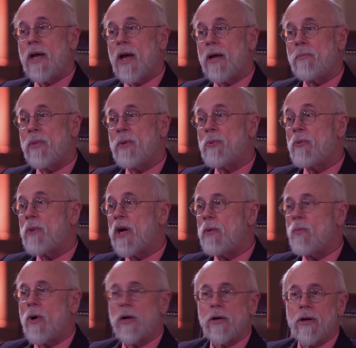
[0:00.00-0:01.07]
And people
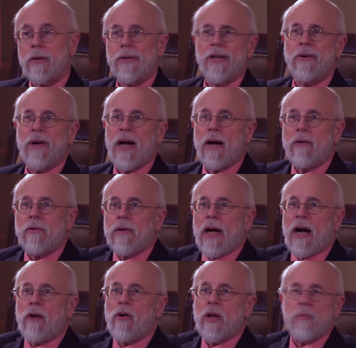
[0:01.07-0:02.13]
might wonder,
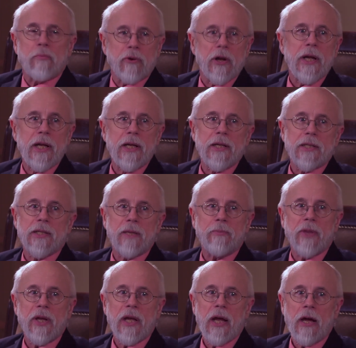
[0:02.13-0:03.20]
how can breaking
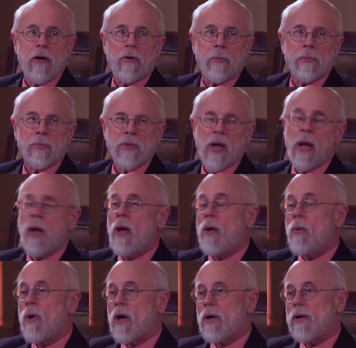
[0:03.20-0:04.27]
something help?
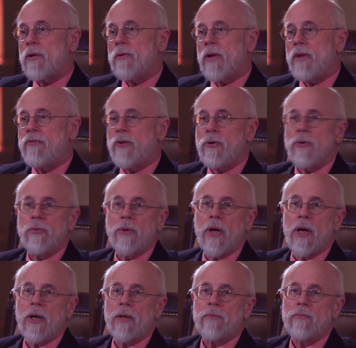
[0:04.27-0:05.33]
Well, if
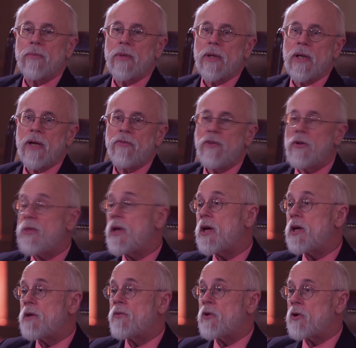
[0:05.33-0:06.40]
you
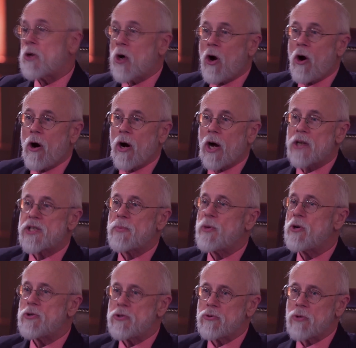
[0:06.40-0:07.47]
think of your car,
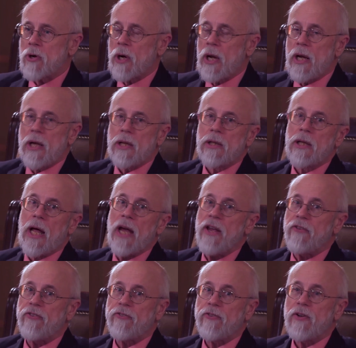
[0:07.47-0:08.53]
suppose your
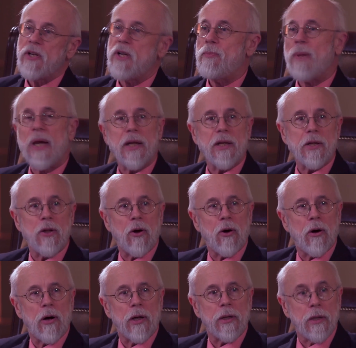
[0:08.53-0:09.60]
life depended
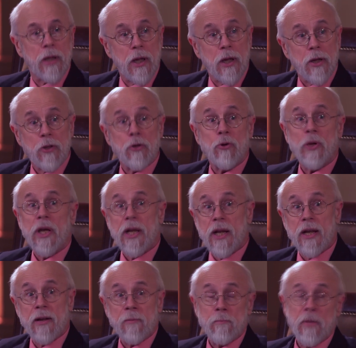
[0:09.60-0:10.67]
on you
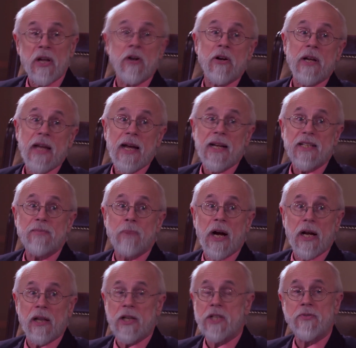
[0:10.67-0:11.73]
getting better gas
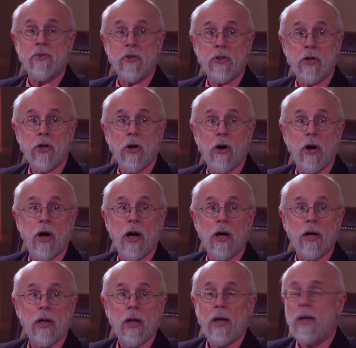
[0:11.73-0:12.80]
mileage for your
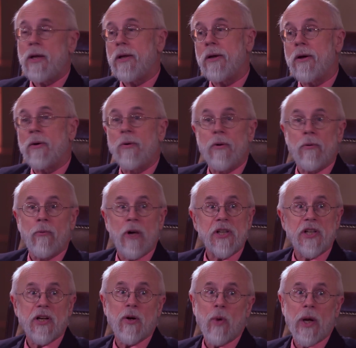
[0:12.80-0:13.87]
car.
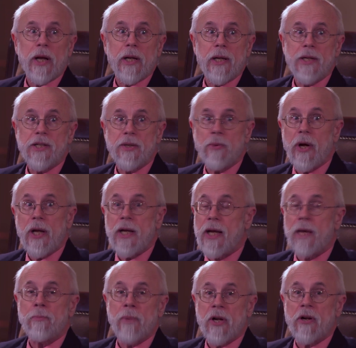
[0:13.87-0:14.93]
What's a quick and easy way to
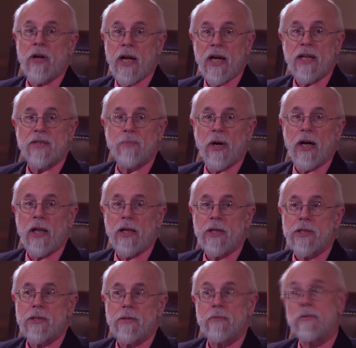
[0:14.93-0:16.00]
get better gas
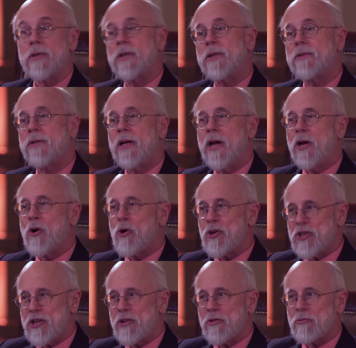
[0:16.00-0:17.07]
mileage? Well, of
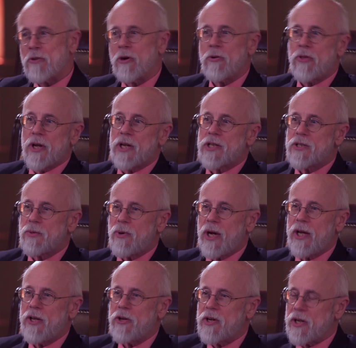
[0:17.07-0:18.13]
course, you can throw things
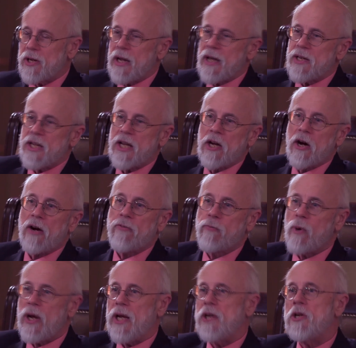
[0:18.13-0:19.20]
away. You can take off
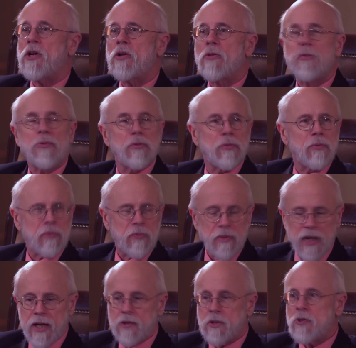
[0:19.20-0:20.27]
weight. You can
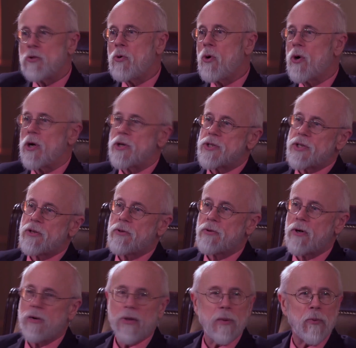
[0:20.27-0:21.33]
take the doors and
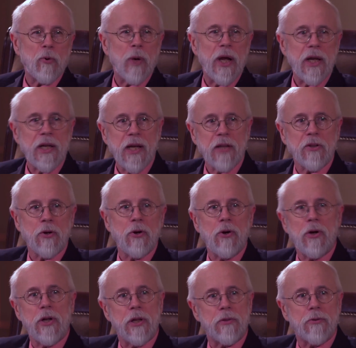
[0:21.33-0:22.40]
throw them away. Take the
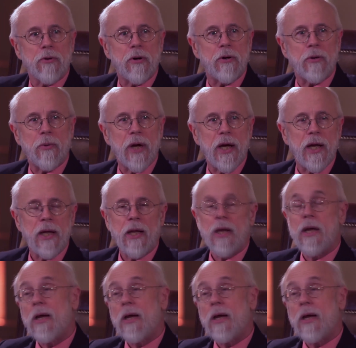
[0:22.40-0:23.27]
hood and throw it away.